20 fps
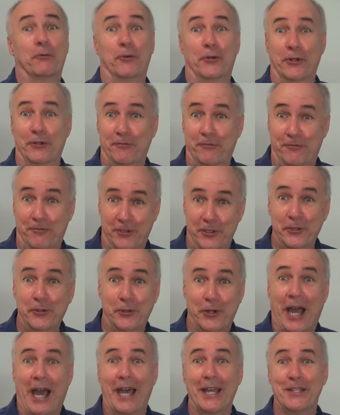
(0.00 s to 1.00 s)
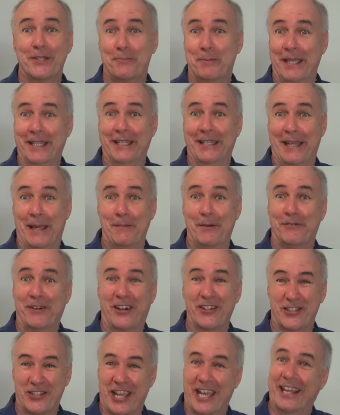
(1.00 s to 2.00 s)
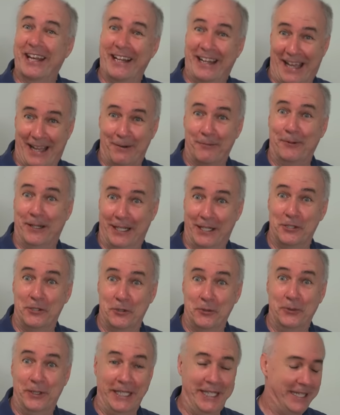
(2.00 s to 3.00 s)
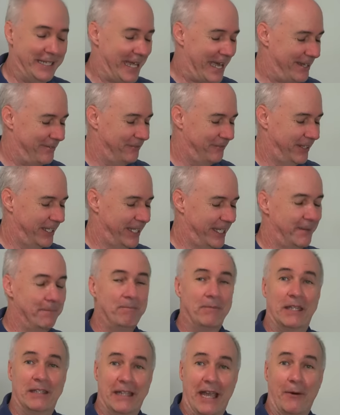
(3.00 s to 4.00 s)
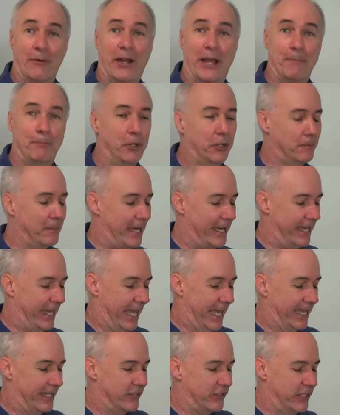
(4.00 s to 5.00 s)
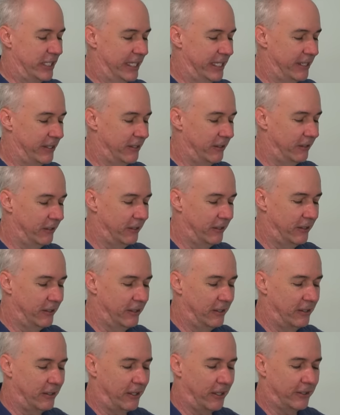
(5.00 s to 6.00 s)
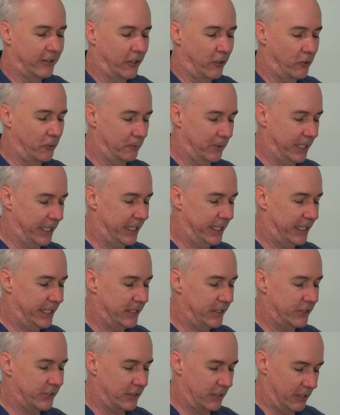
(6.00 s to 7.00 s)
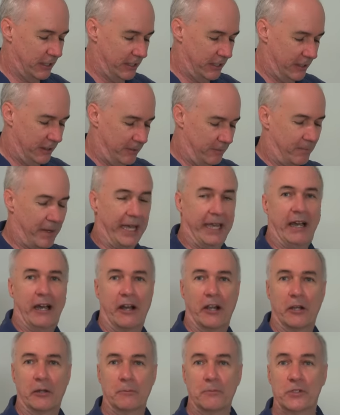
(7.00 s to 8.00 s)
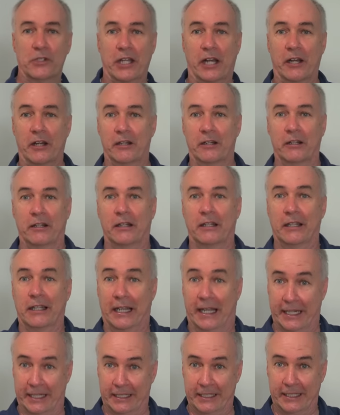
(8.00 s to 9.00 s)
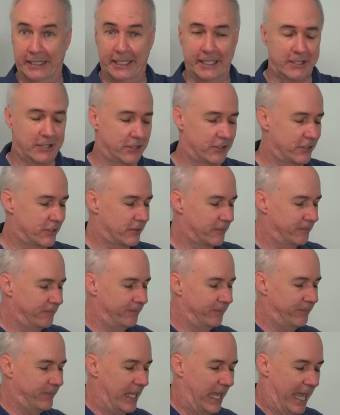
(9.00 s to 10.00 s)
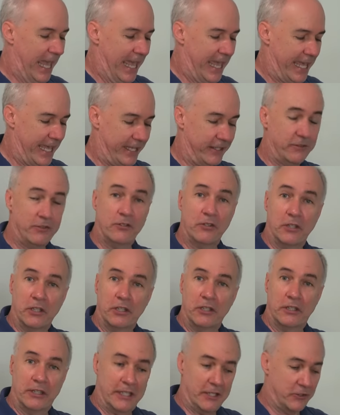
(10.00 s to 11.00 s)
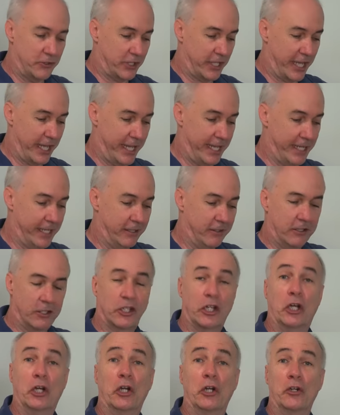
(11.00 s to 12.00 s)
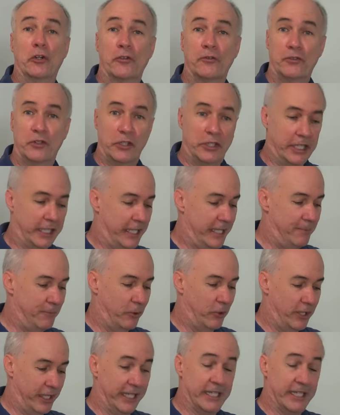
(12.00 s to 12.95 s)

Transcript: Review Guys being the name of our channel, I really do need that V. Now when I put my hands here on the home keys, my arms are like this, and there's a curve to the keyboard.